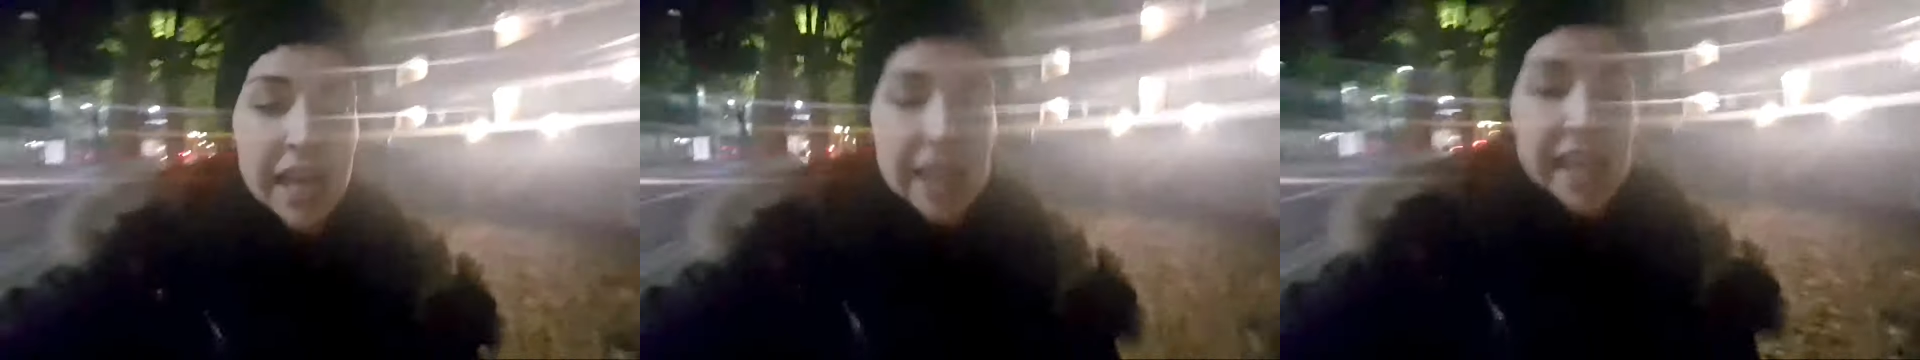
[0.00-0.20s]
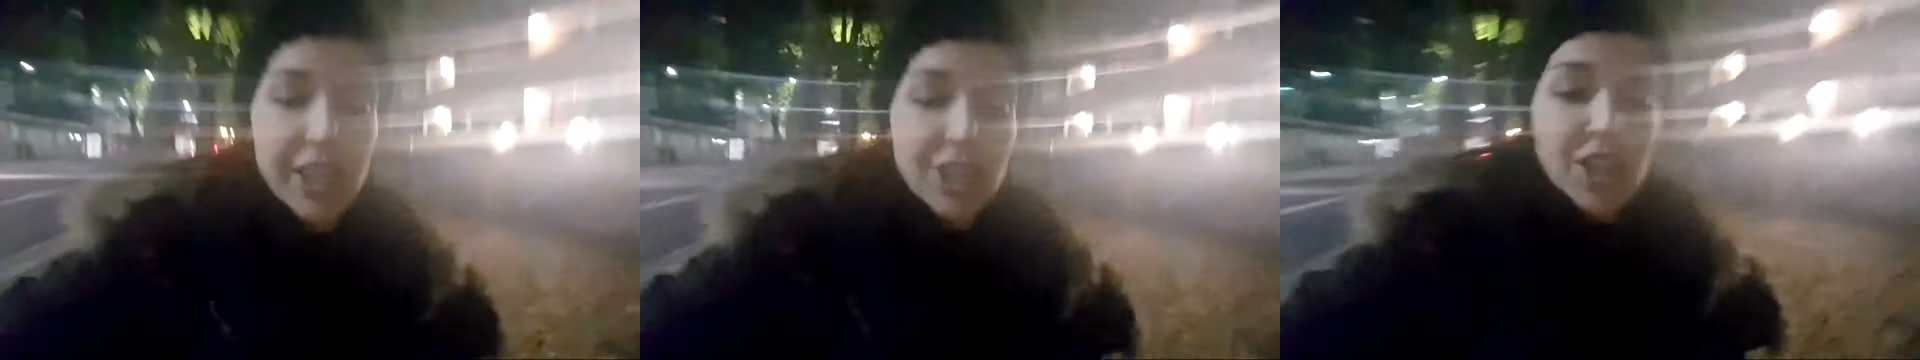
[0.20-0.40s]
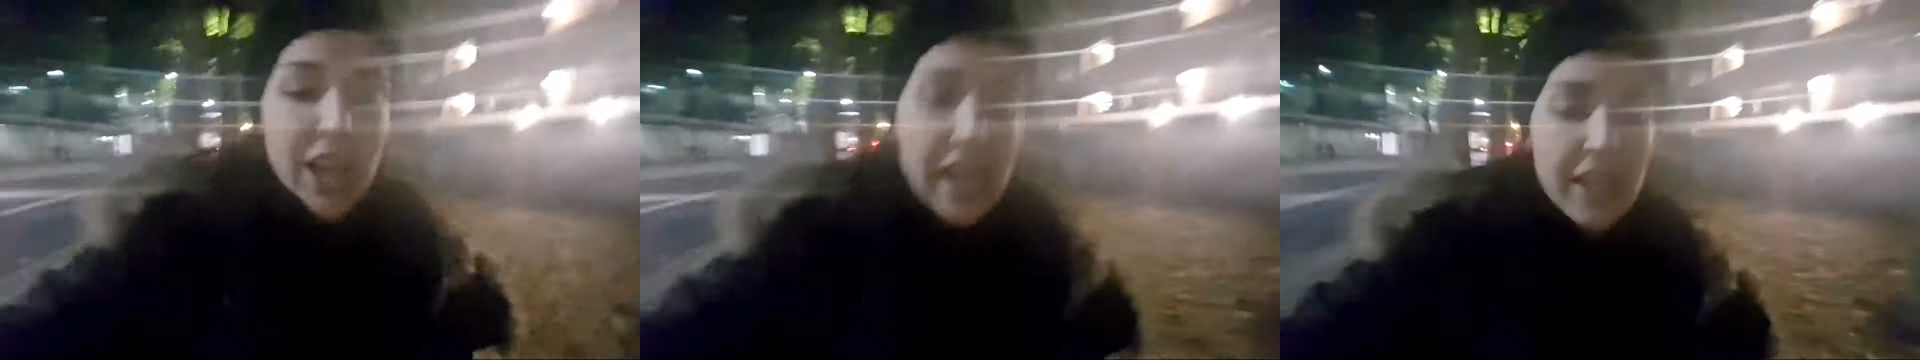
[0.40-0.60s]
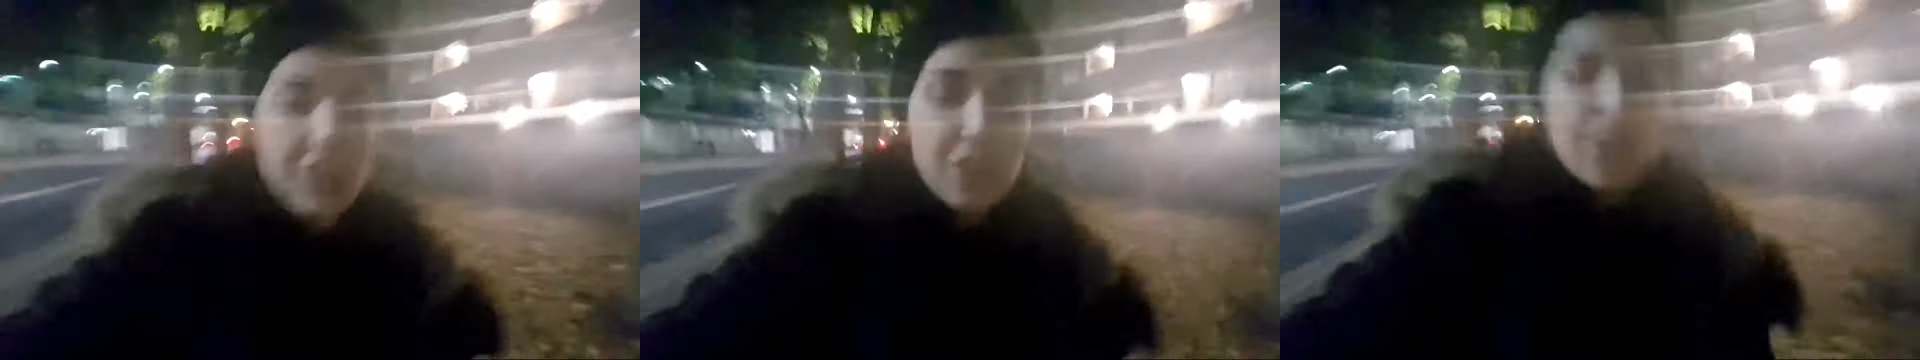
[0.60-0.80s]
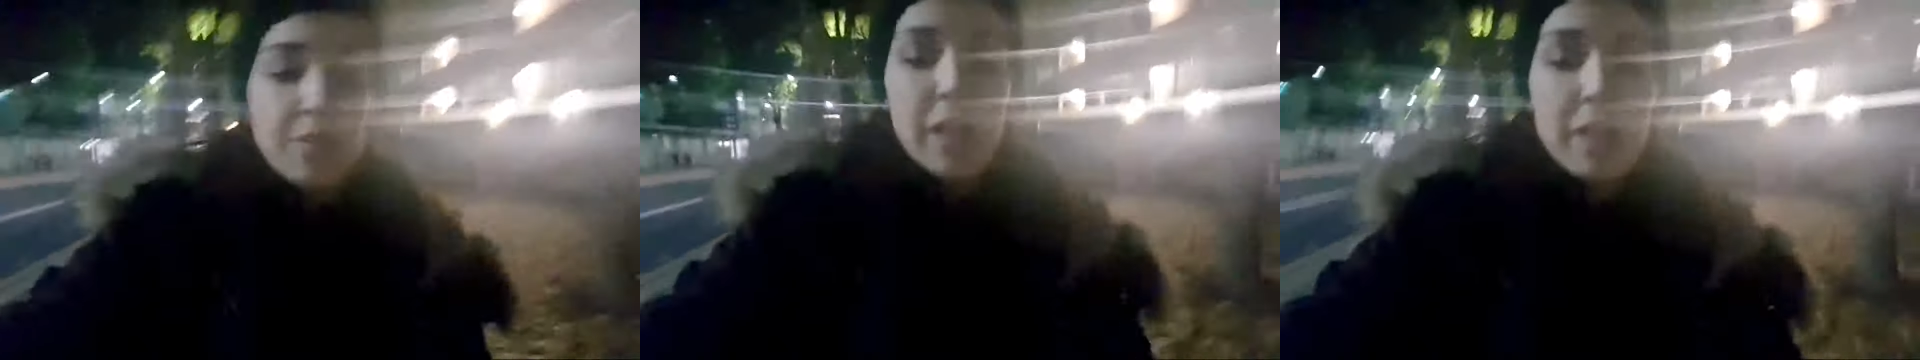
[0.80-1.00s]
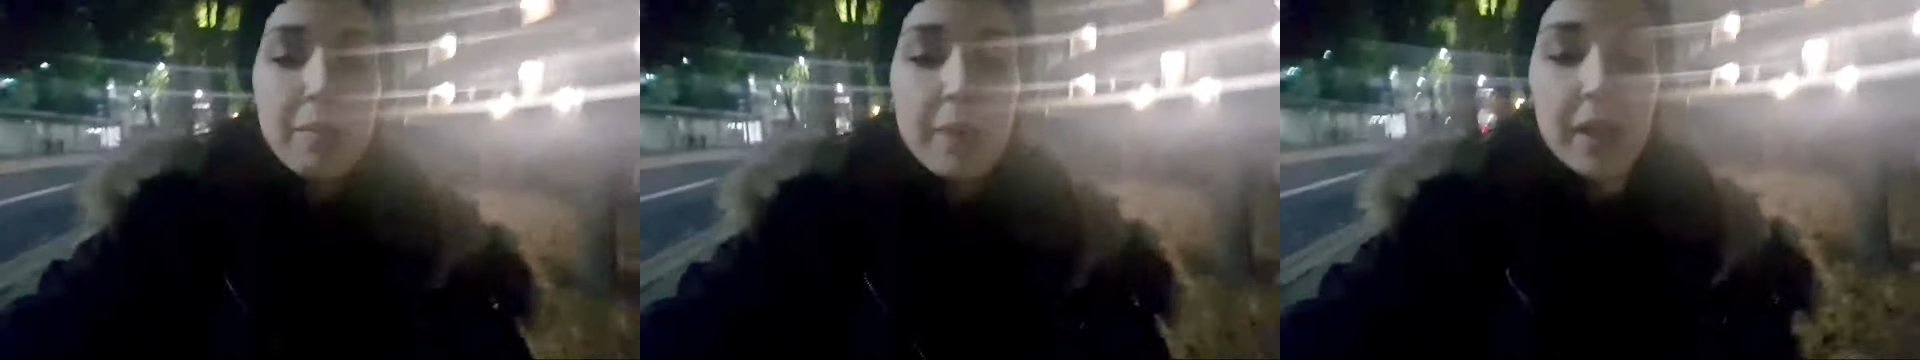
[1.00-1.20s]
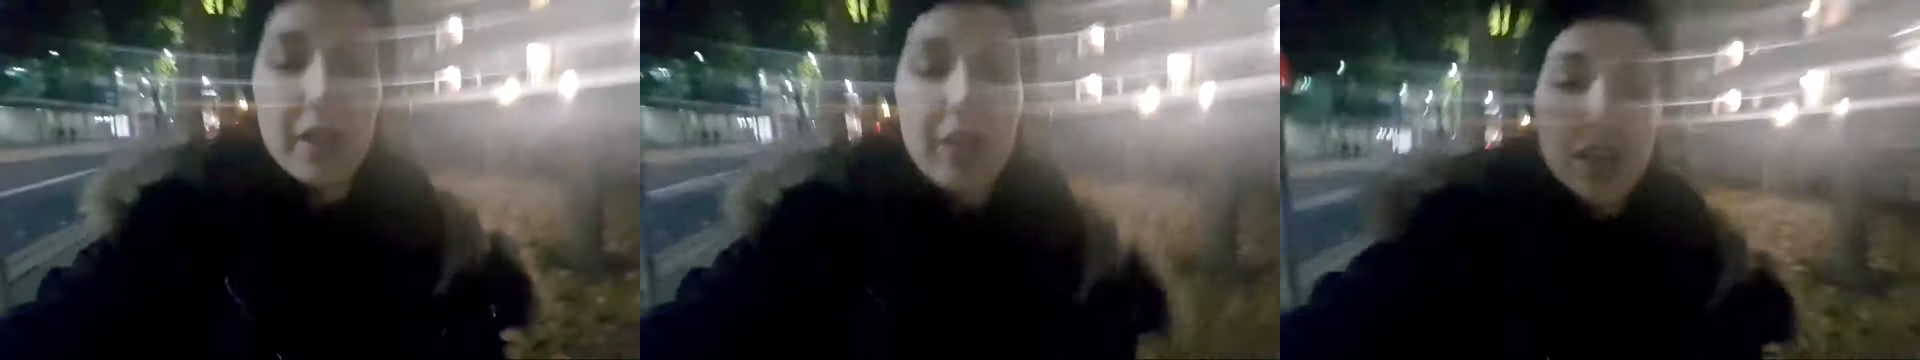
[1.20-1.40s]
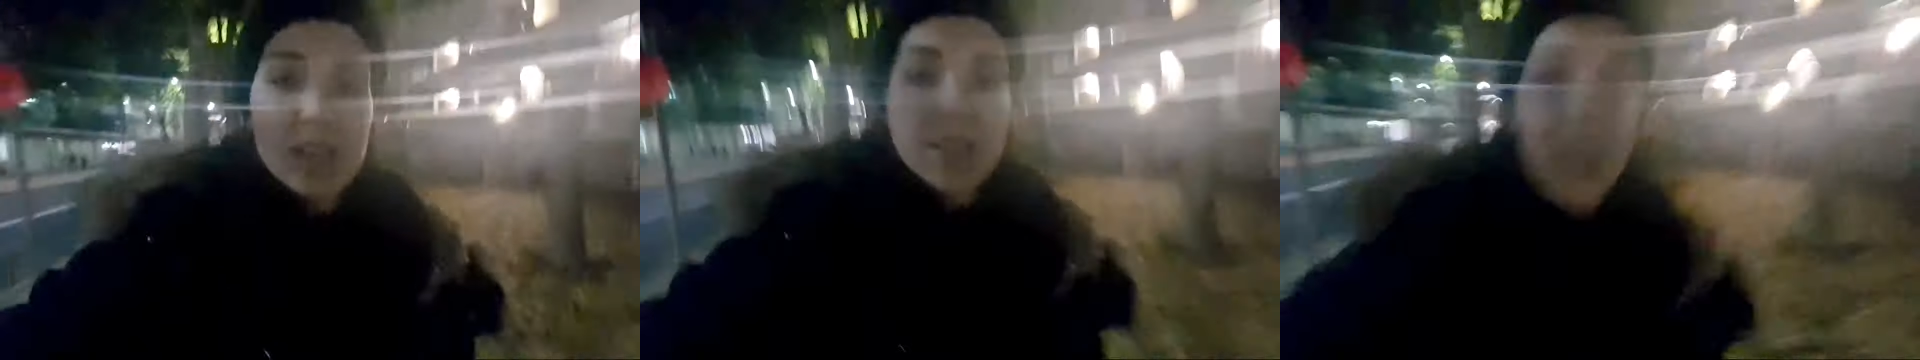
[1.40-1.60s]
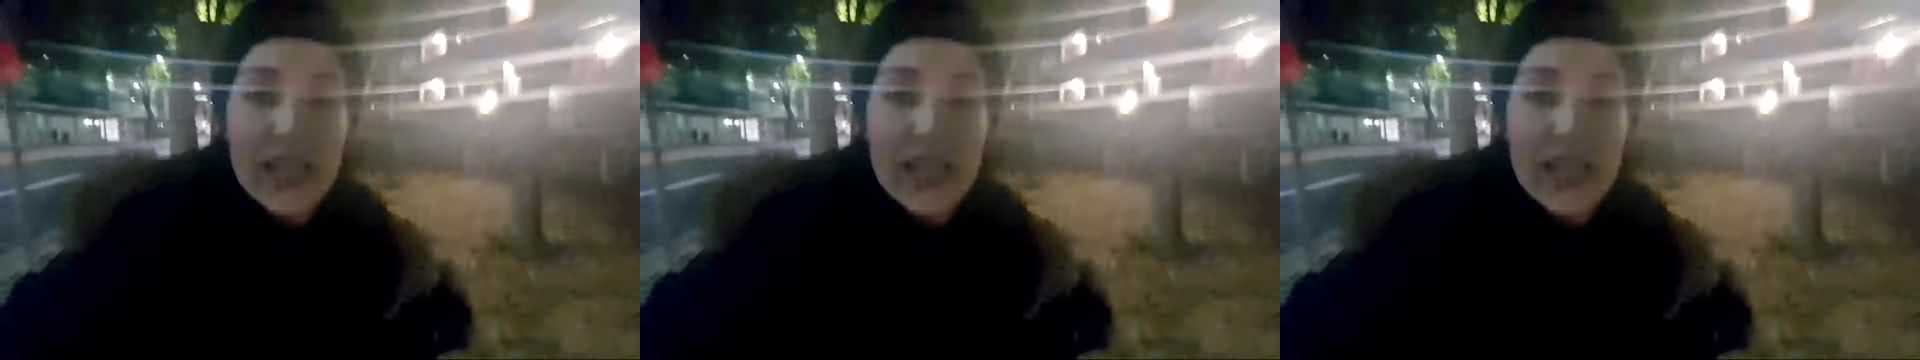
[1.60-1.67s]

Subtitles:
it changed me, because